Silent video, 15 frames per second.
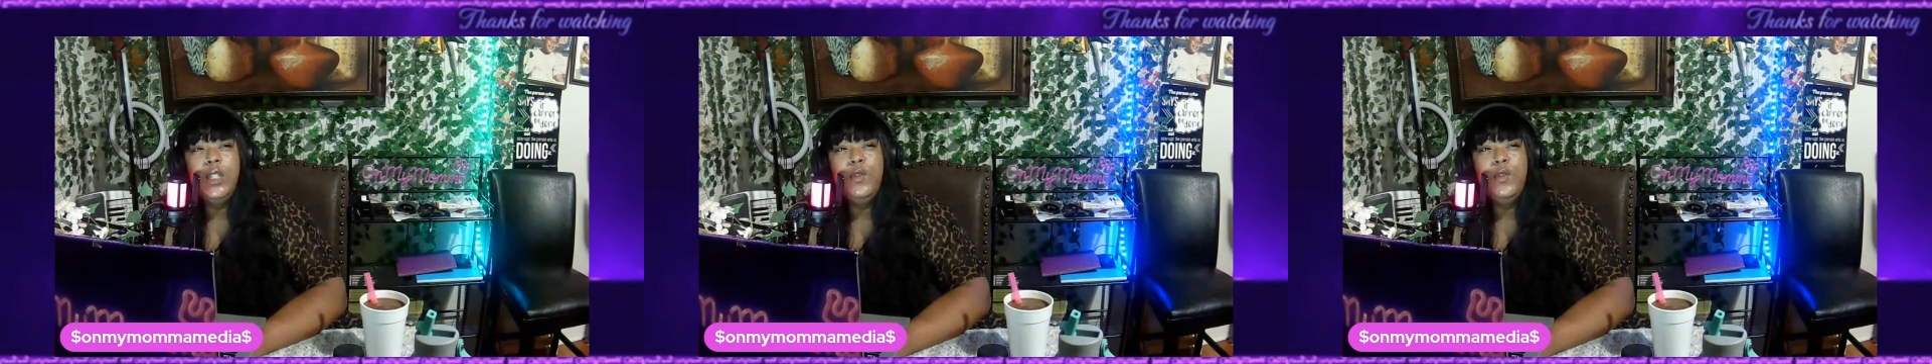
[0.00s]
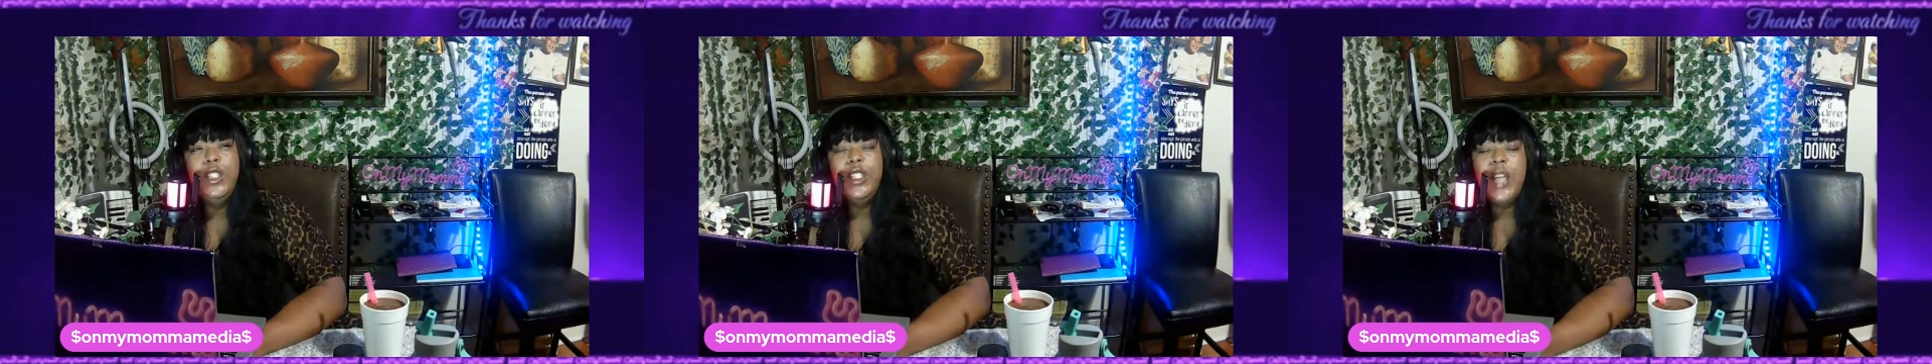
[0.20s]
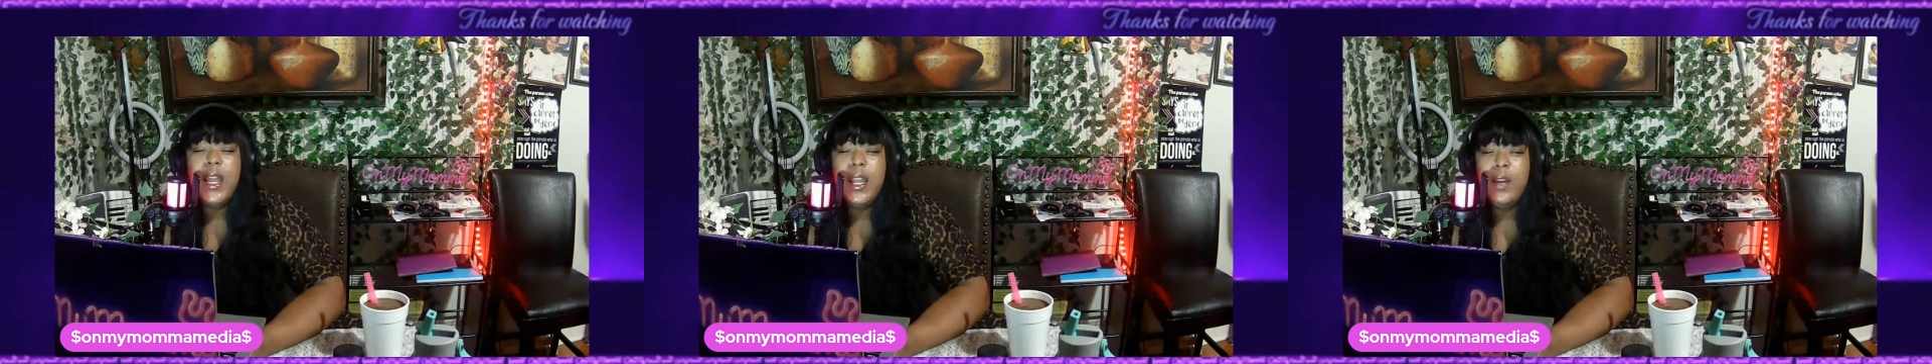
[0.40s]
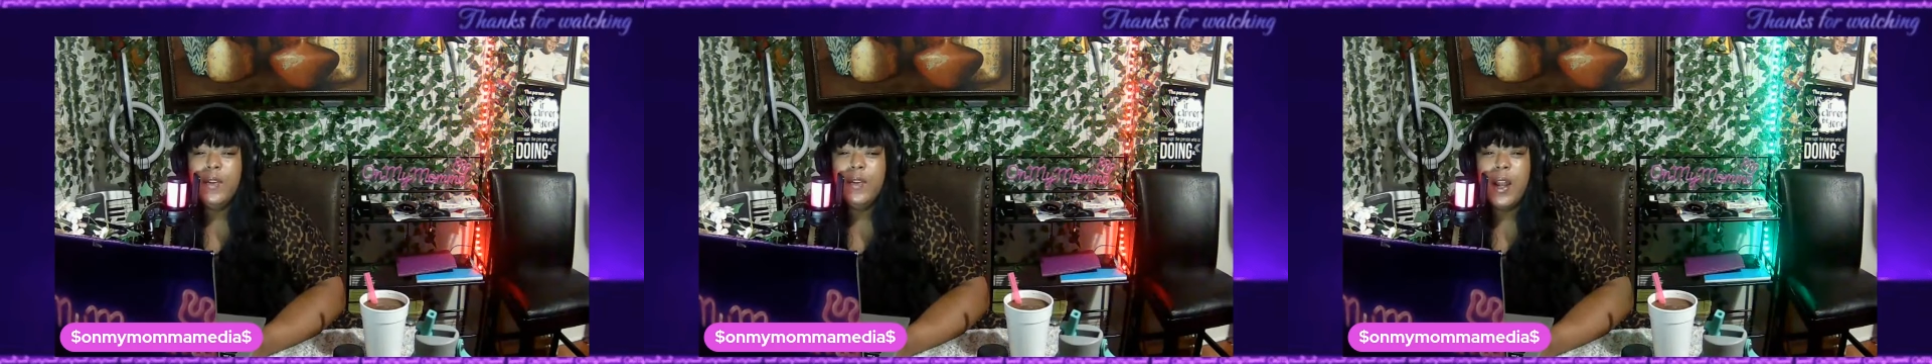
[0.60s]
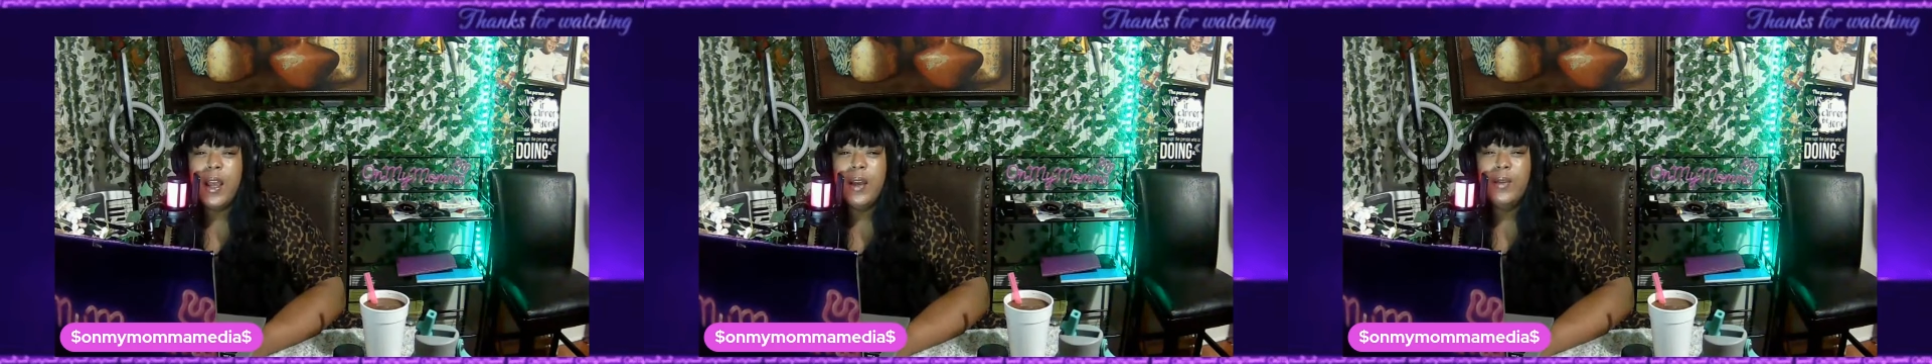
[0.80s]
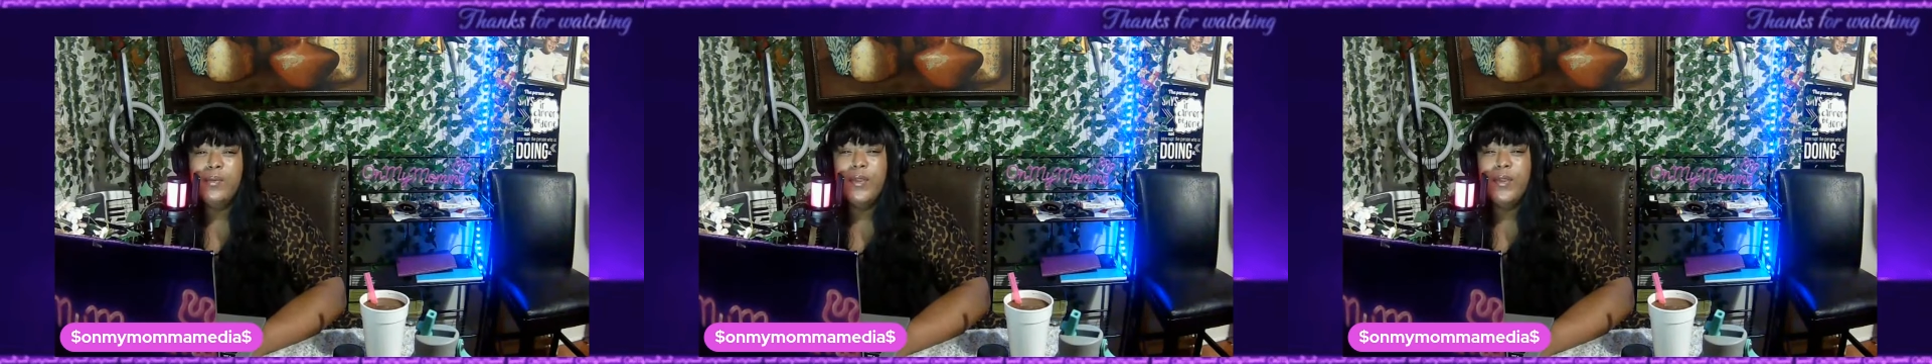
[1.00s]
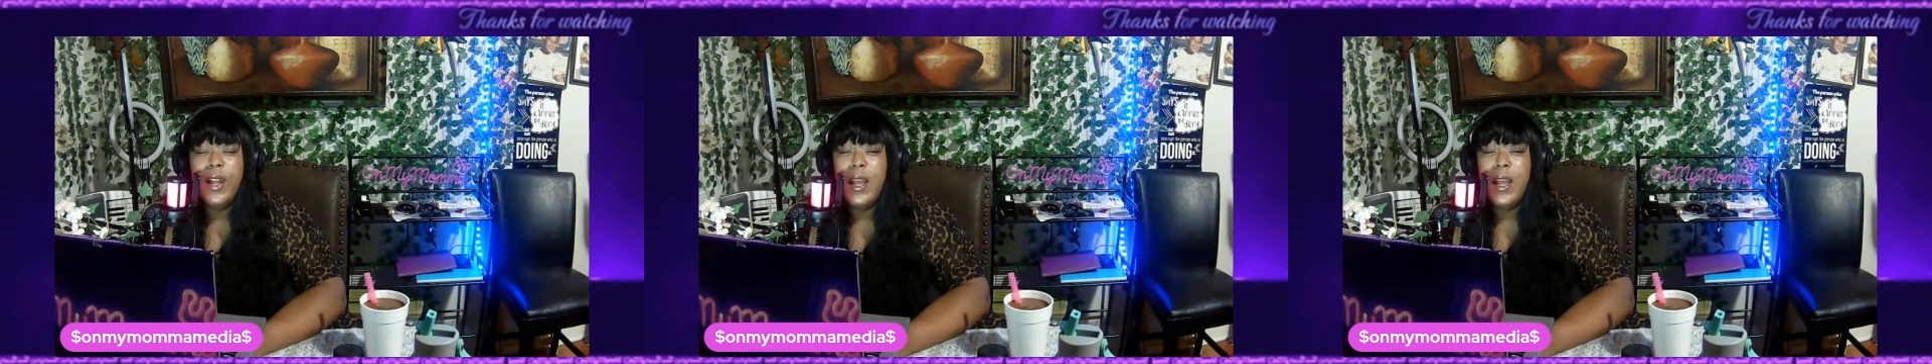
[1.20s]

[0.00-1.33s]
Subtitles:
she was shading Rynae.